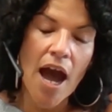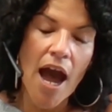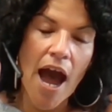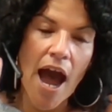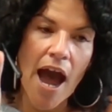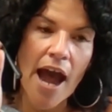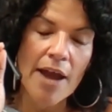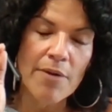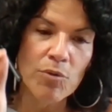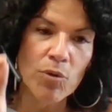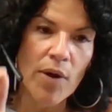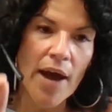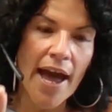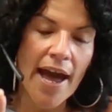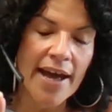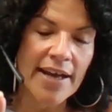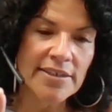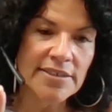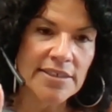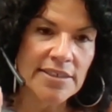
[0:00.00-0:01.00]
I will
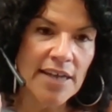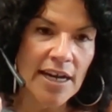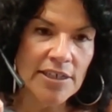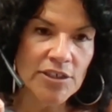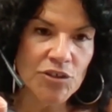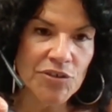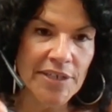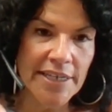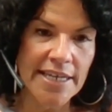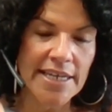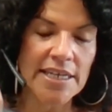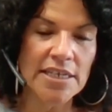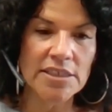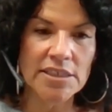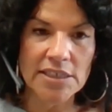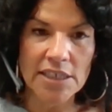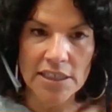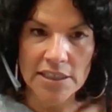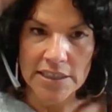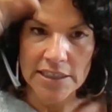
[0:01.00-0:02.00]
ask Dr. E
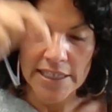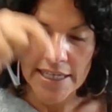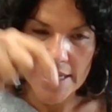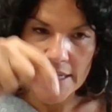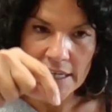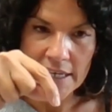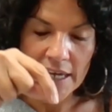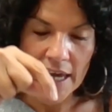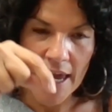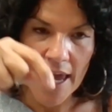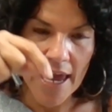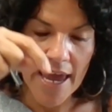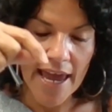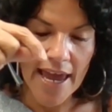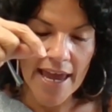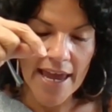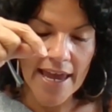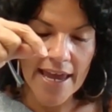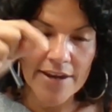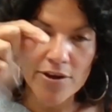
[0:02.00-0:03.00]
to link
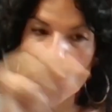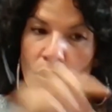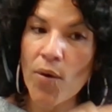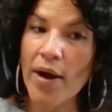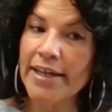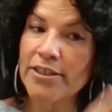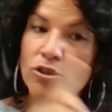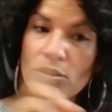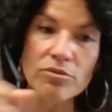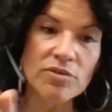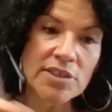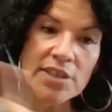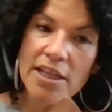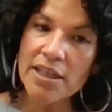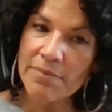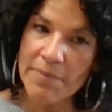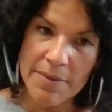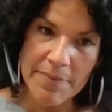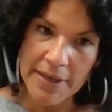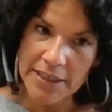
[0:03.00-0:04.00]
a, no, I don't sell
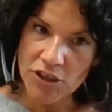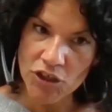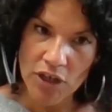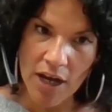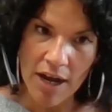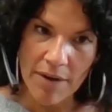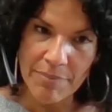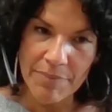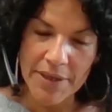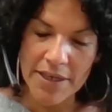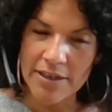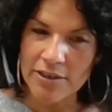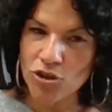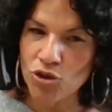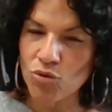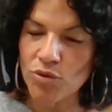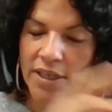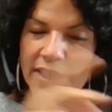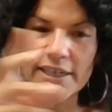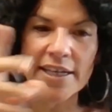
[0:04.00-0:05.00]
them in my shop because you
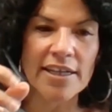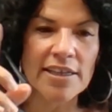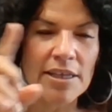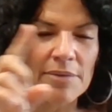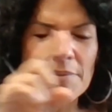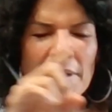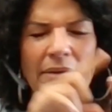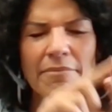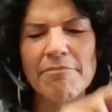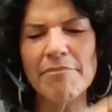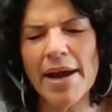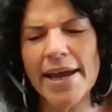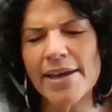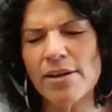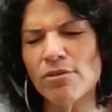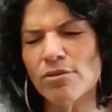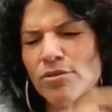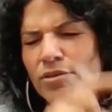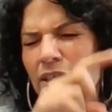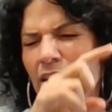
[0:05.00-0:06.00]
can get them at
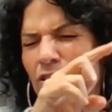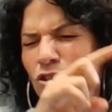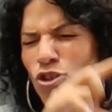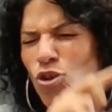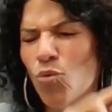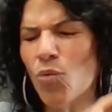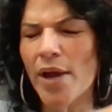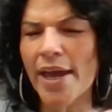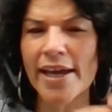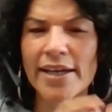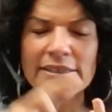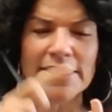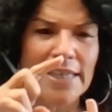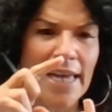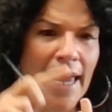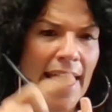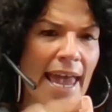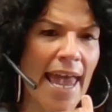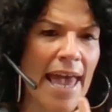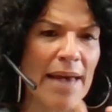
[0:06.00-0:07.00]
Michael's, at Joann's,
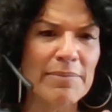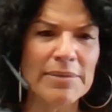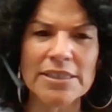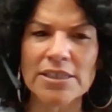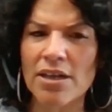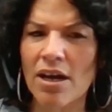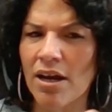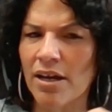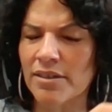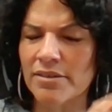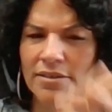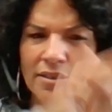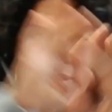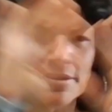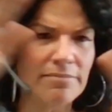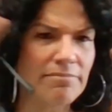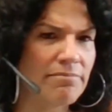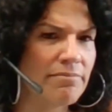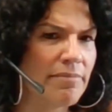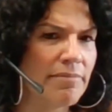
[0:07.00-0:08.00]
at Amazon's.
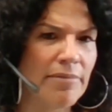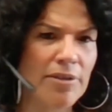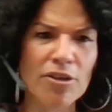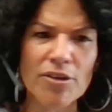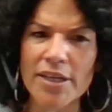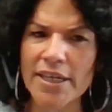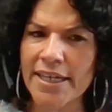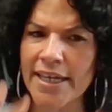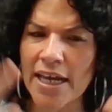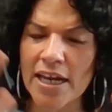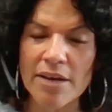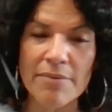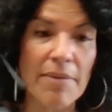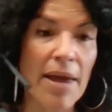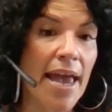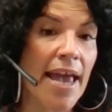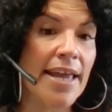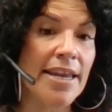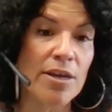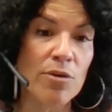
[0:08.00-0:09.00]
You can get them
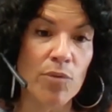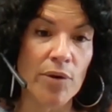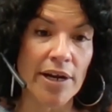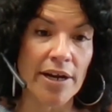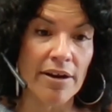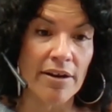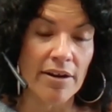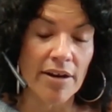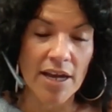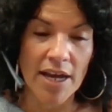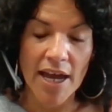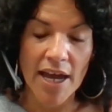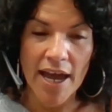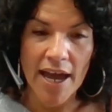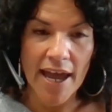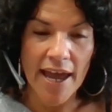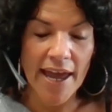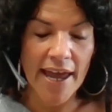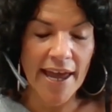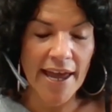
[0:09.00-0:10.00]
anywhere.
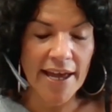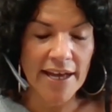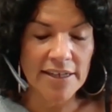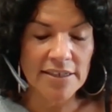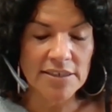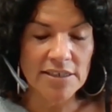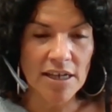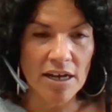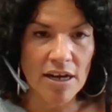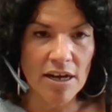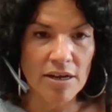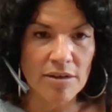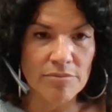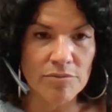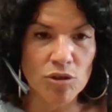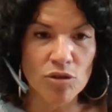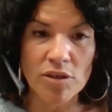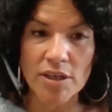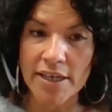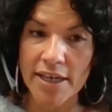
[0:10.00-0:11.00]
And
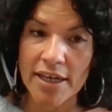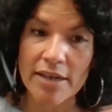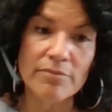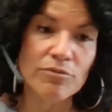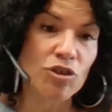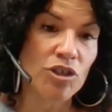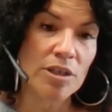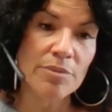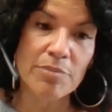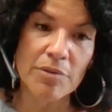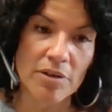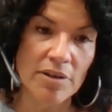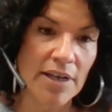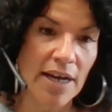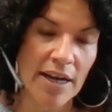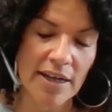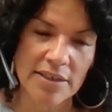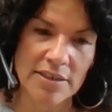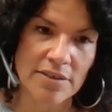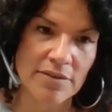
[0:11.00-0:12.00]
you can get them cheaper,
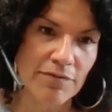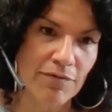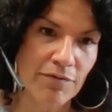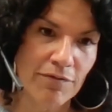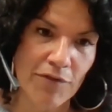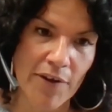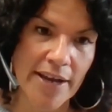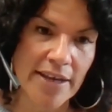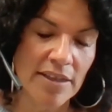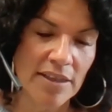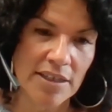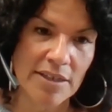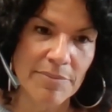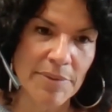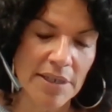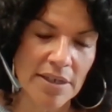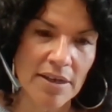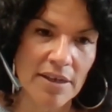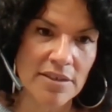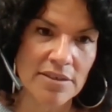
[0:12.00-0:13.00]
guys, frankly,
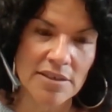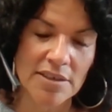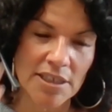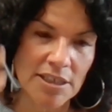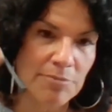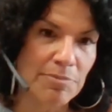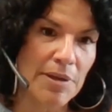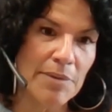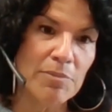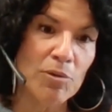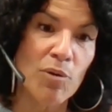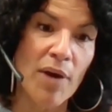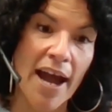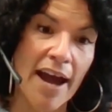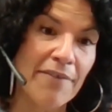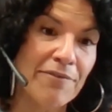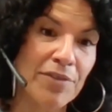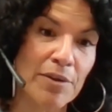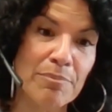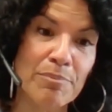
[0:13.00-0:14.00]
because these people
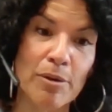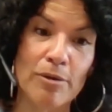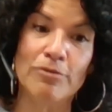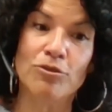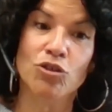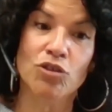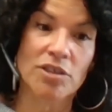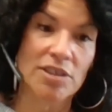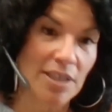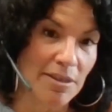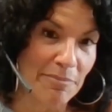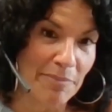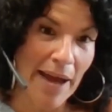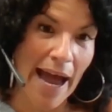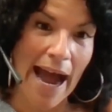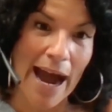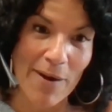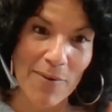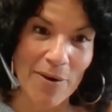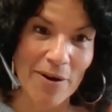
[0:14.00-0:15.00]
have the purchasing
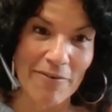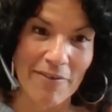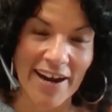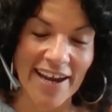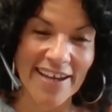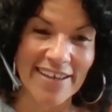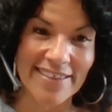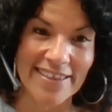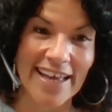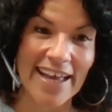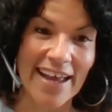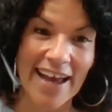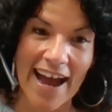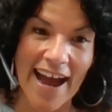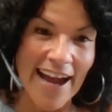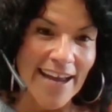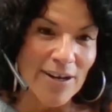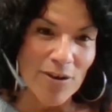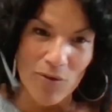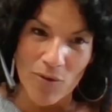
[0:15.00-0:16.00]
power, right? That
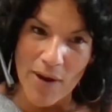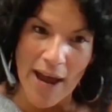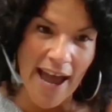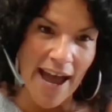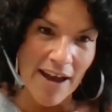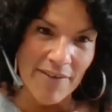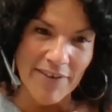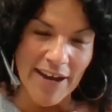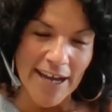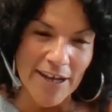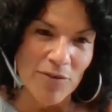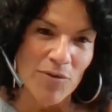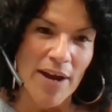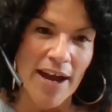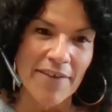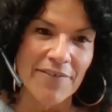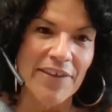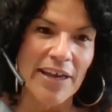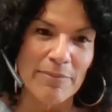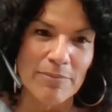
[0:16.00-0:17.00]
I don't have. I don't
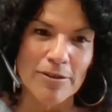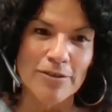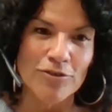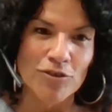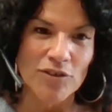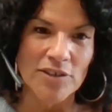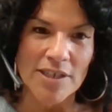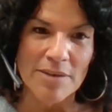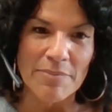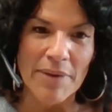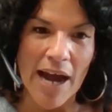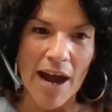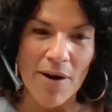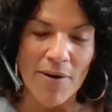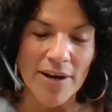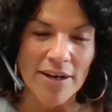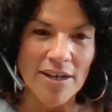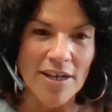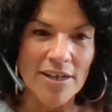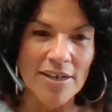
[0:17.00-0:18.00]
have that purchasing
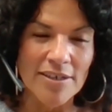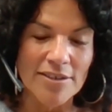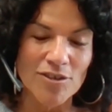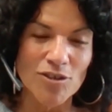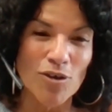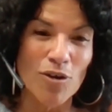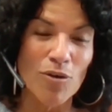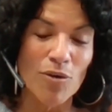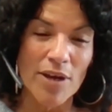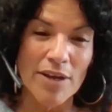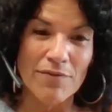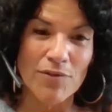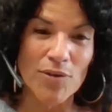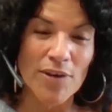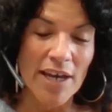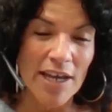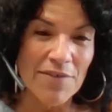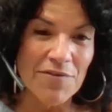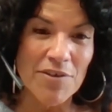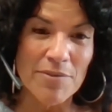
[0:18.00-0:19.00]
power. So if you
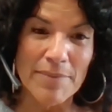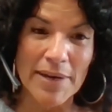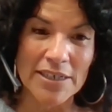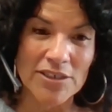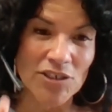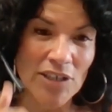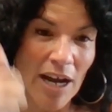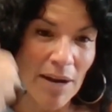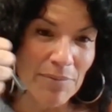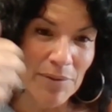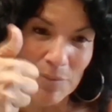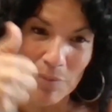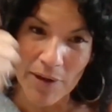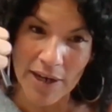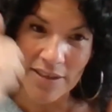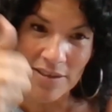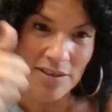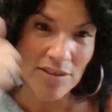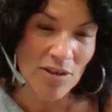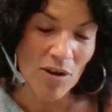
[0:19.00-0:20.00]
get it from my shop, the
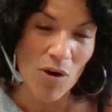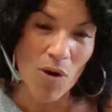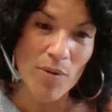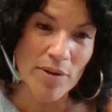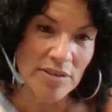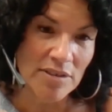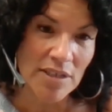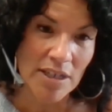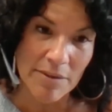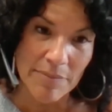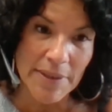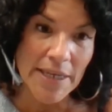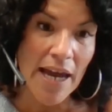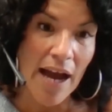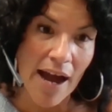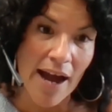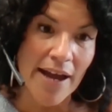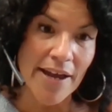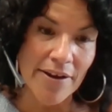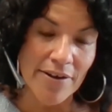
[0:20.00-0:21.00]
prices are always going to be
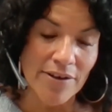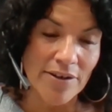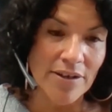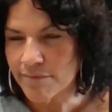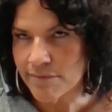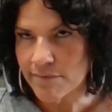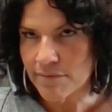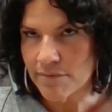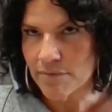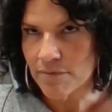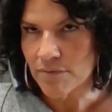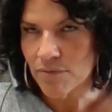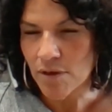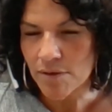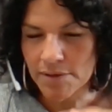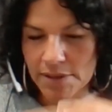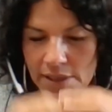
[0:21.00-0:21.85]
higher. What was